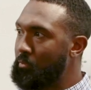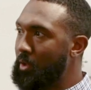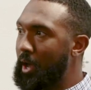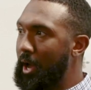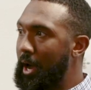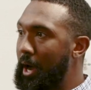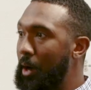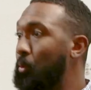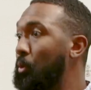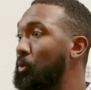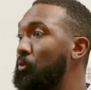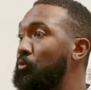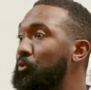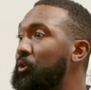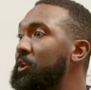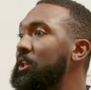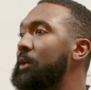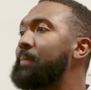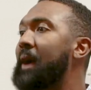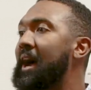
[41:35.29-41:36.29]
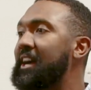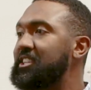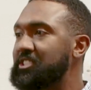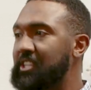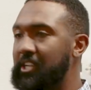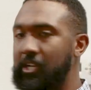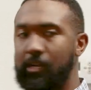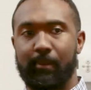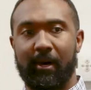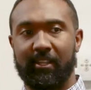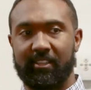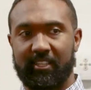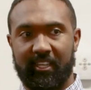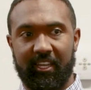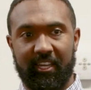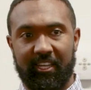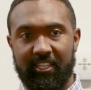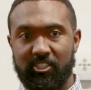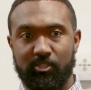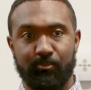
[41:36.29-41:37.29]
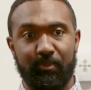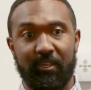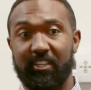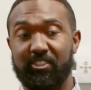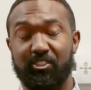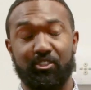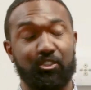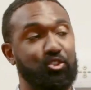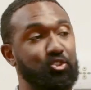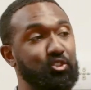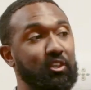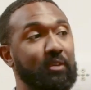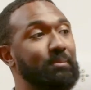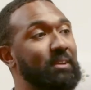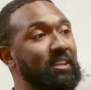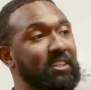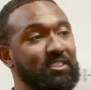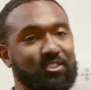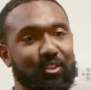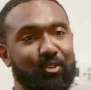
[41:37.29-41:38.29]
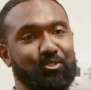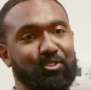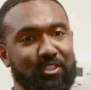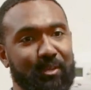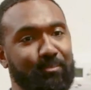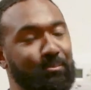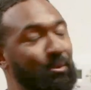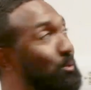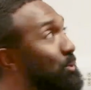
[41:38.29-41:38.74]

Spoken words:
We're really passionate about the kids because the treatment is so simple.